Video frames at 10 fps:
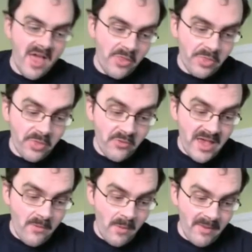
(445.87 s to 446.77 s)
3
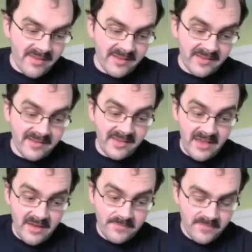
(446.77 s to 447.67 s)
1x6s here,
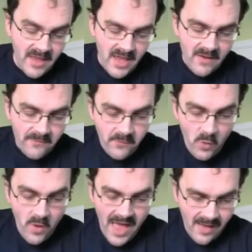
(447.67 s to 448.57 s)
4
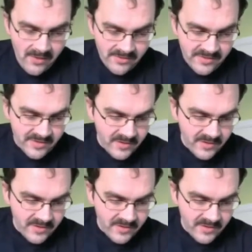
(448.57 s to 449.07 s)
Ls,